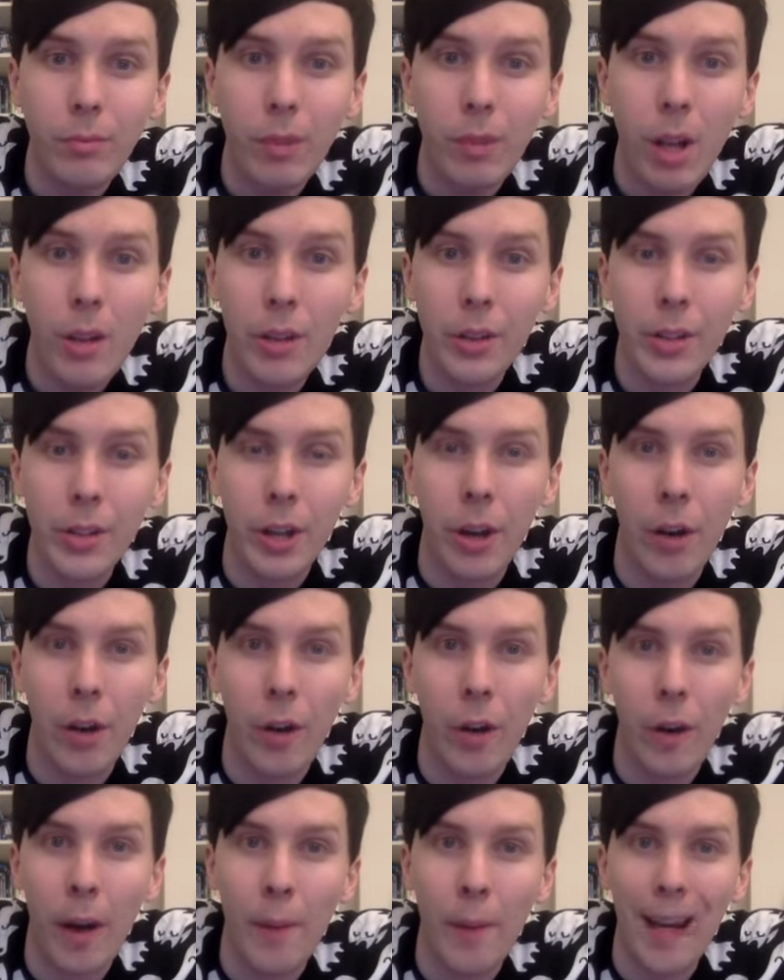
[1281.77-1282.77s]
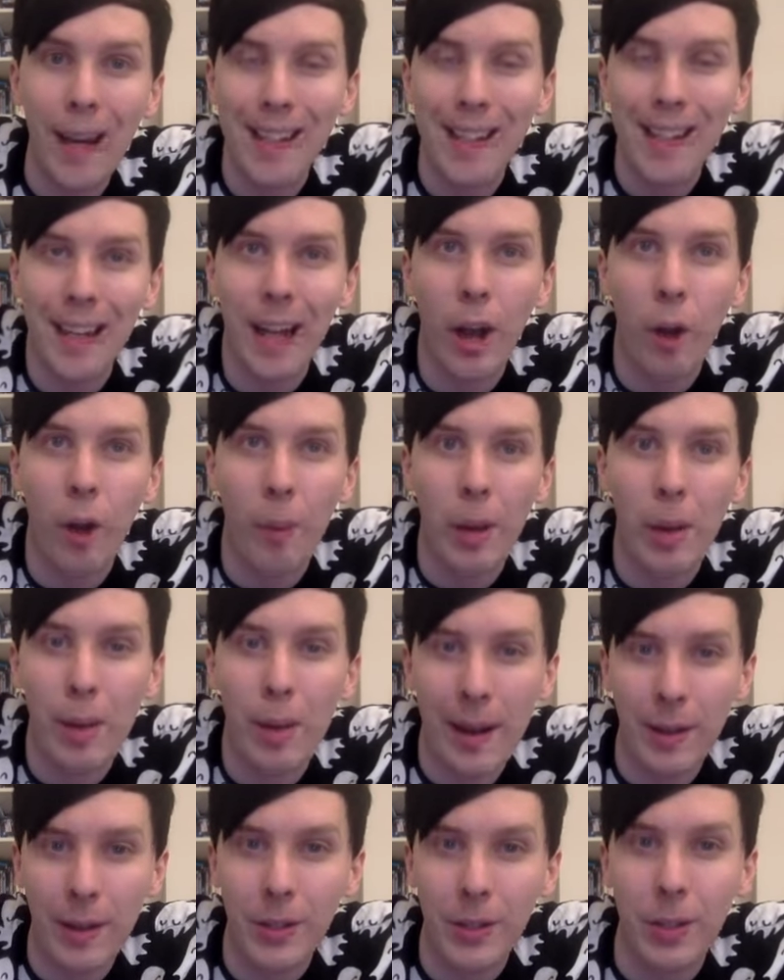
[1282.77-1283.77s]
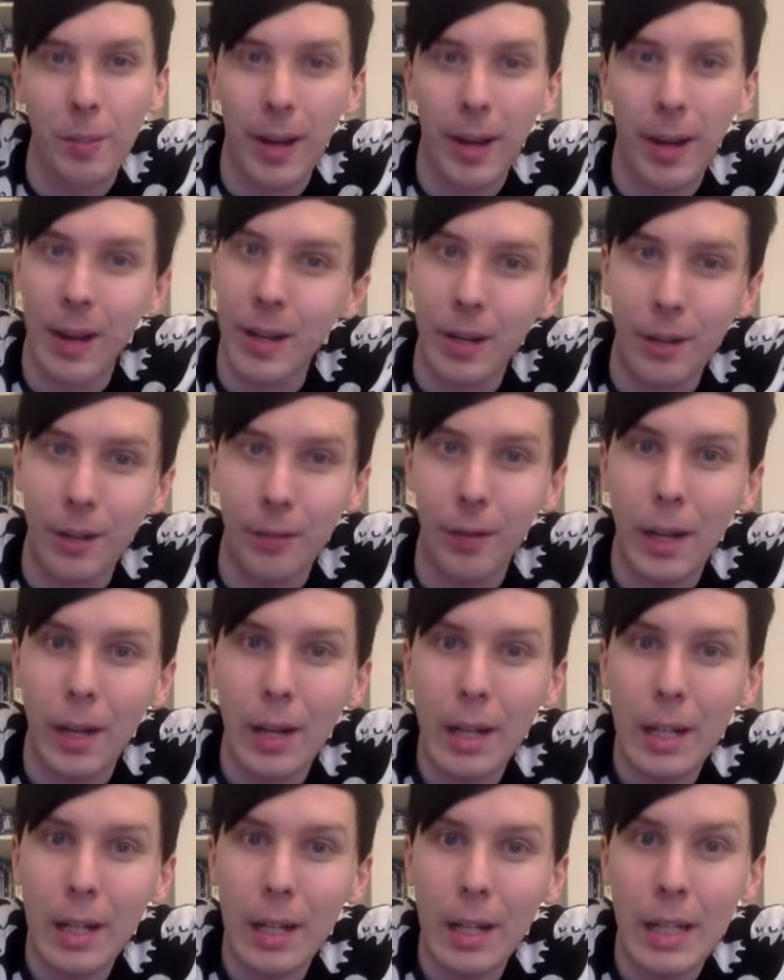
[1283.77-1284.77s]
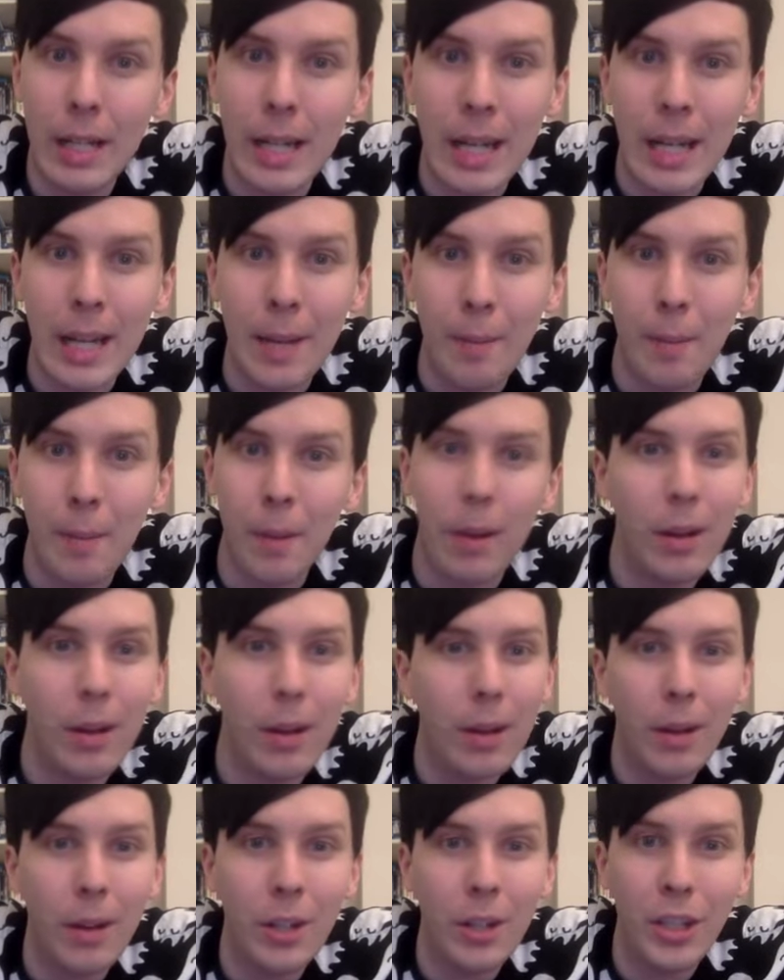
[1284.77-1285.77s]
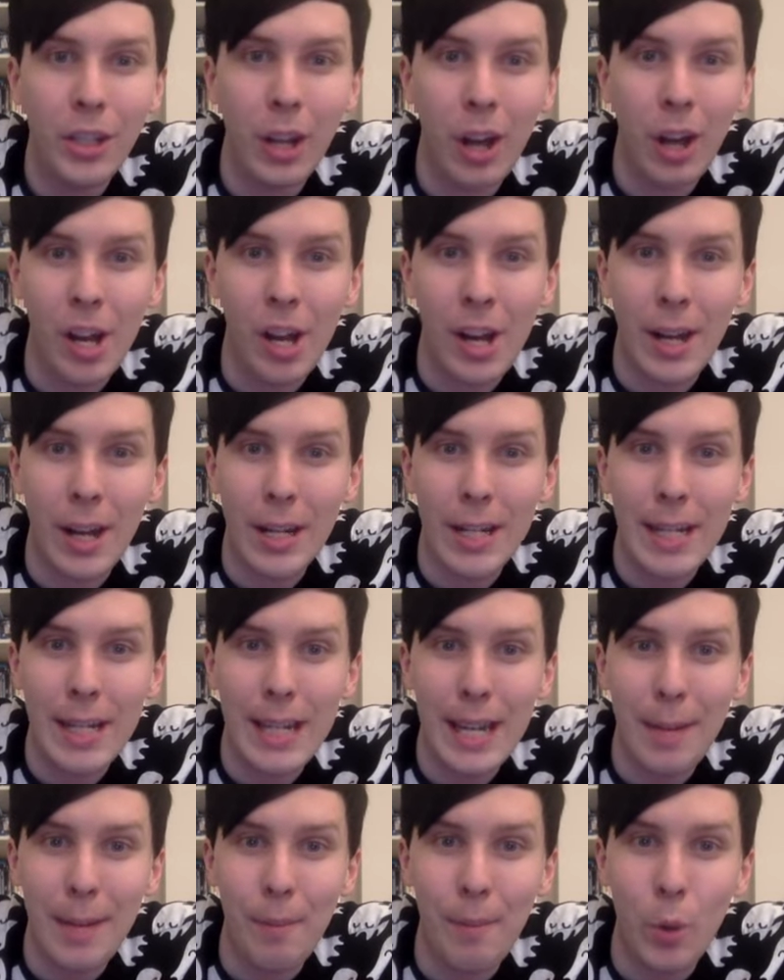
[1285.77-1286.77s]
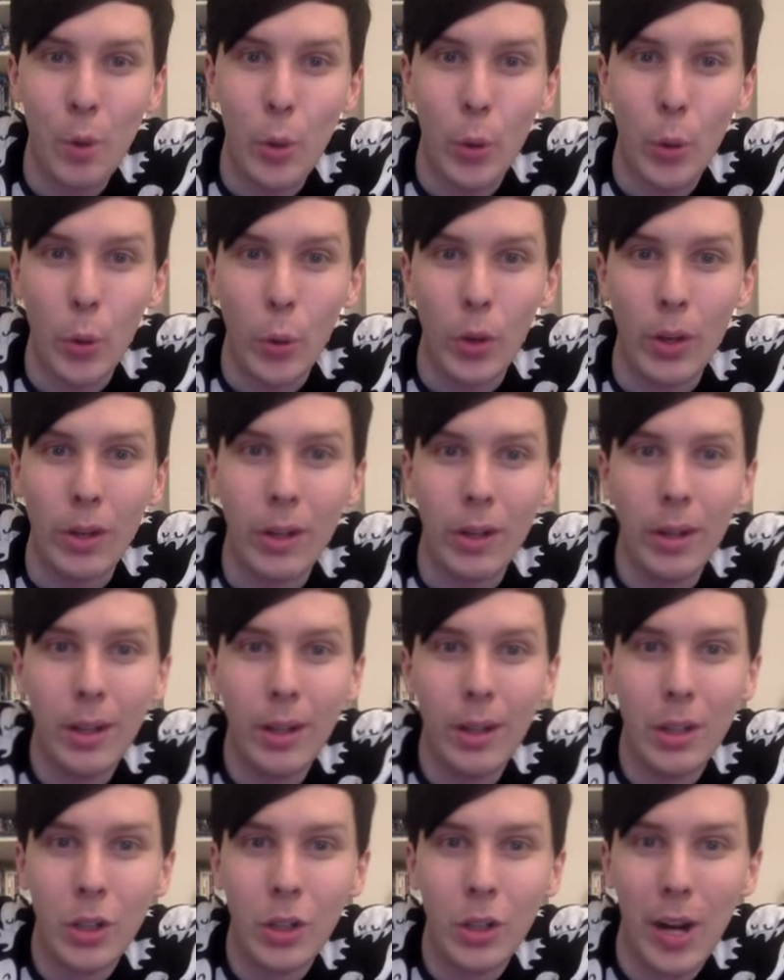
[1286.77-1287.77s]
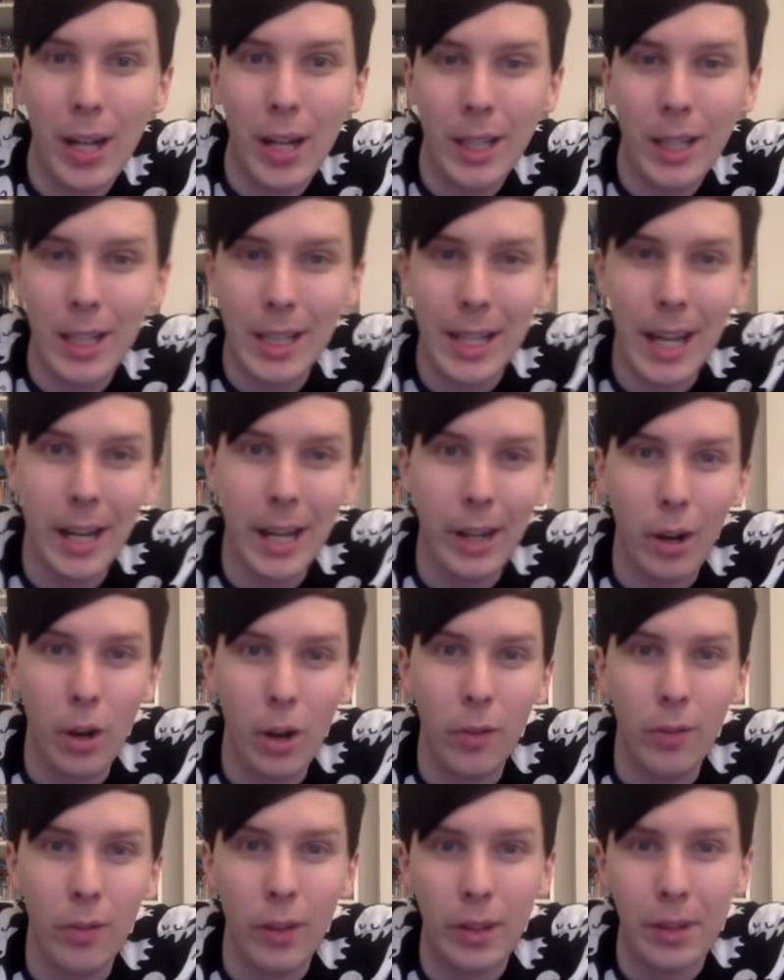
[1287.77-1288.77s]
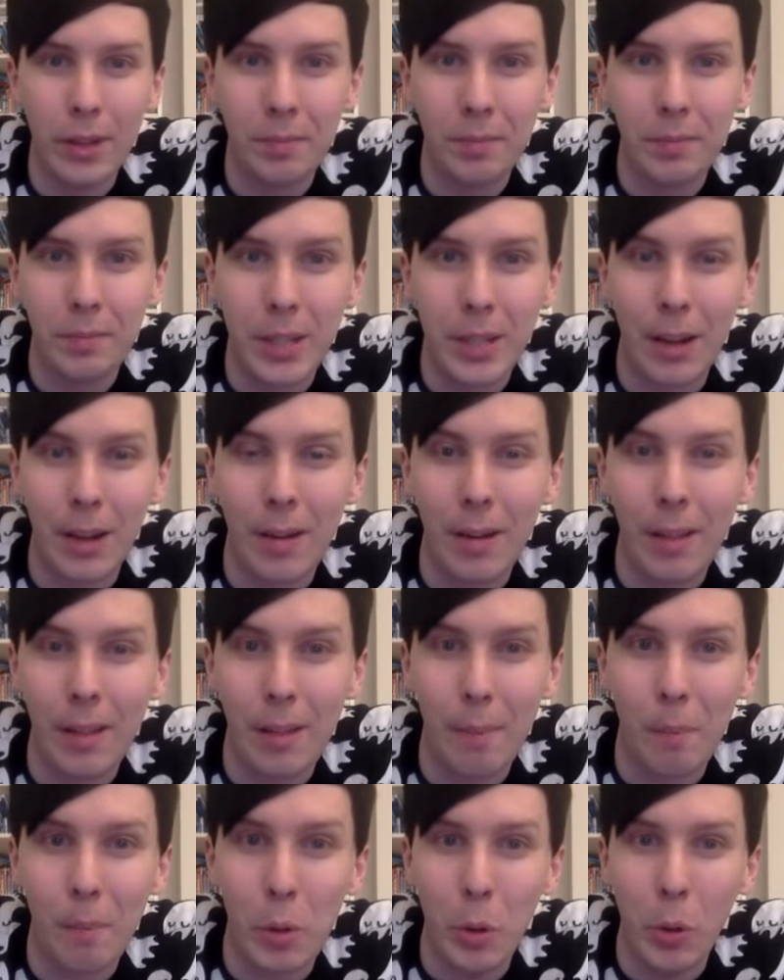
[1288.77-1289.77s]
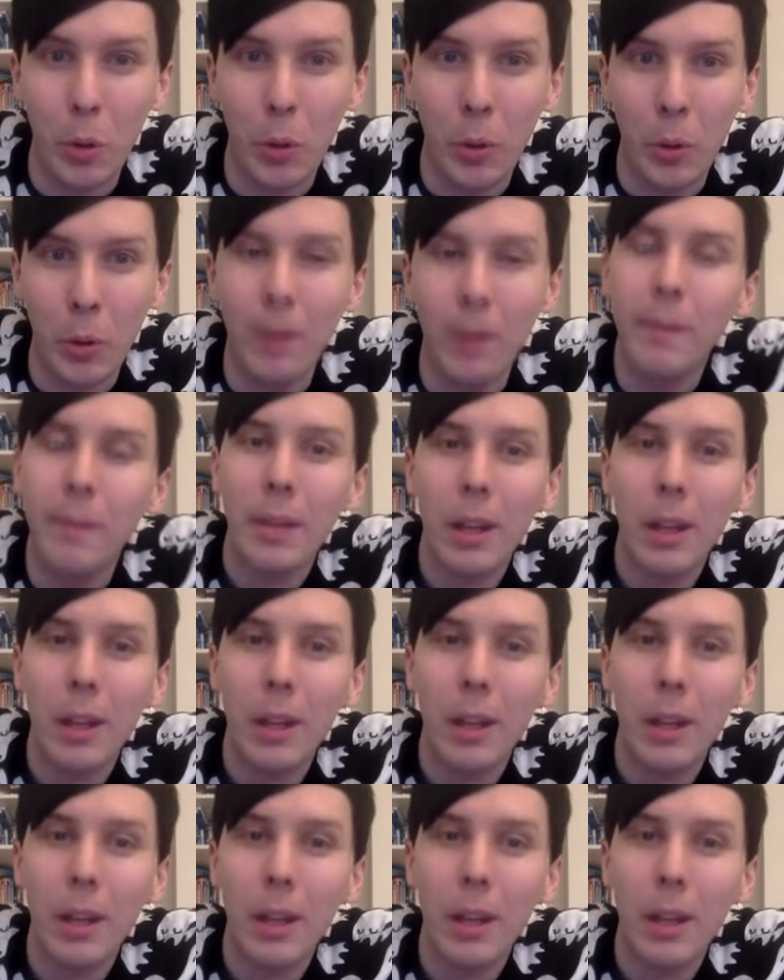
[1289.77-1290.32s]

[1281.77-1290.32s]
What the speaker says: So I'm guessing it'll be about some kind of Team Sun and Team Moon trying to take over the sun and the moon.